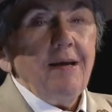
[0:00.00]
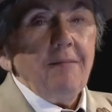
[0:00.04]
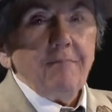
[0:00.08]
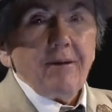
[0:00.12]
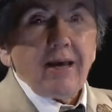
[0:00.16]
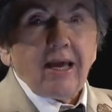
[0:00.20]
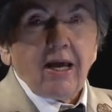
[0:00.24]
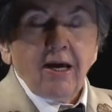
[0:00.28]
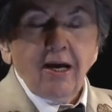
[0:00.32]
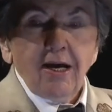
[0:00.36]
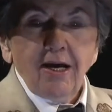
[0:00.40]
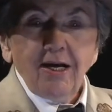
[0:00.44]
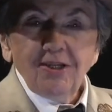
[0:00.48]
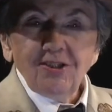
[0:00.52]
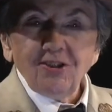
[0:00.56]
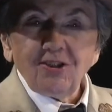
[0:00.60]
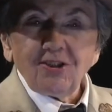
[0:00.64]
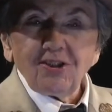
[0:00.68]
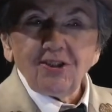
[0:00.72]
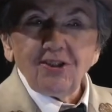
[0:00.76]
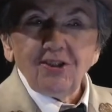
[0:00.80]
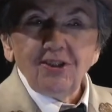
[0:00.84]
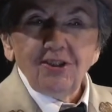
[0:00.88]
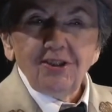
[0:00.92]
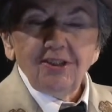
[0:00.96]

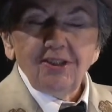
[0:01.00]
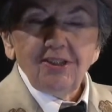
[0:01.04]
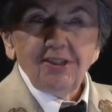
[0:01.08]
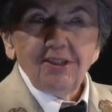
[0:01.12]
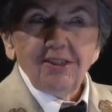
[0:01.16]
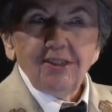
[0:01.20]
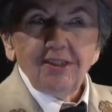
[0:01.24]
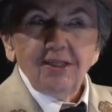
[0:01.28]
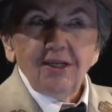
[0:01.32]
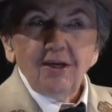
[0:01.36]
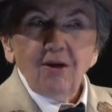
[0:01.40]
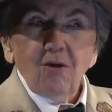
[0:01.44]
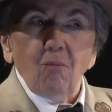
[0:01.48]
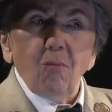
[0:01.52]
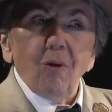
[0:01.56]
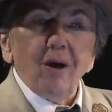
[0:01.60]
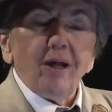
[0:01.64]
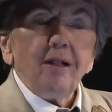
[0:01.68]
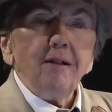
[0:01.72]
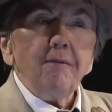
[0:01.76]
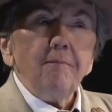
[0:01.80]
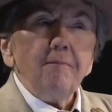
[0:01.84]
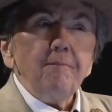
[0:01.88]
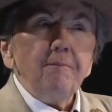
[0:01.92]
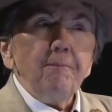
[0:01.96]
Because,
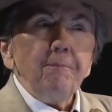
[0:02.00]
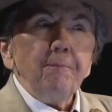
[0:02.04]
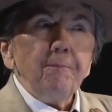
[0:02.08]
well,